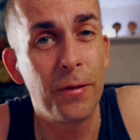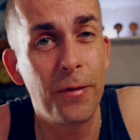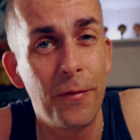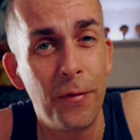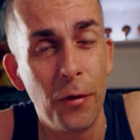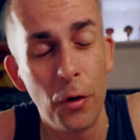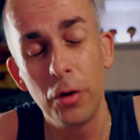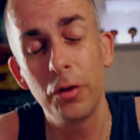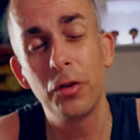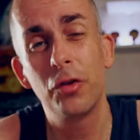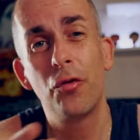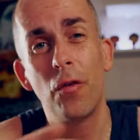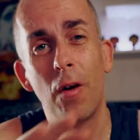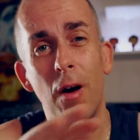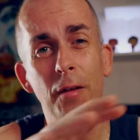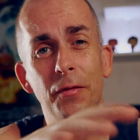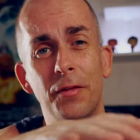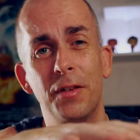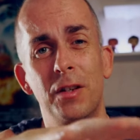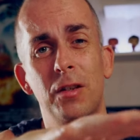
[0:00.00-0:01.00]
the first
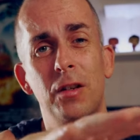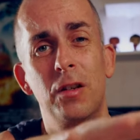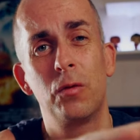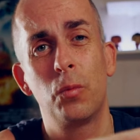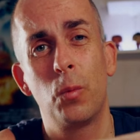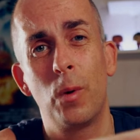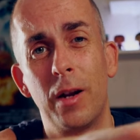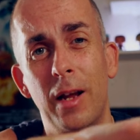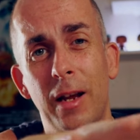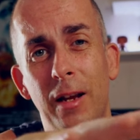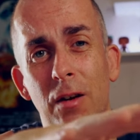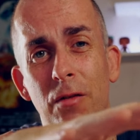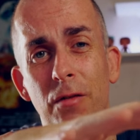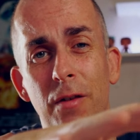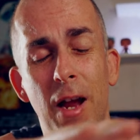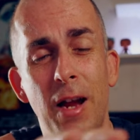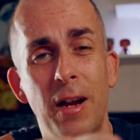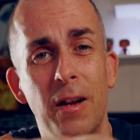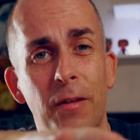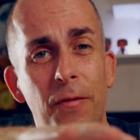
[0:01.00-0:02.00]
draft. This is what I
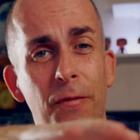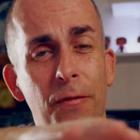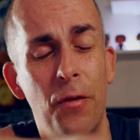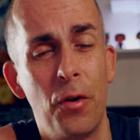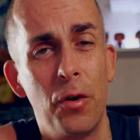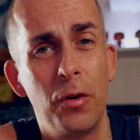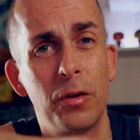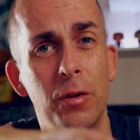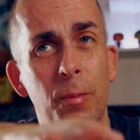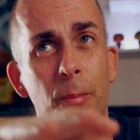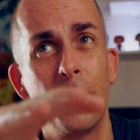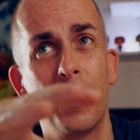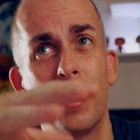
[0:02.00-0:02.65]
created first,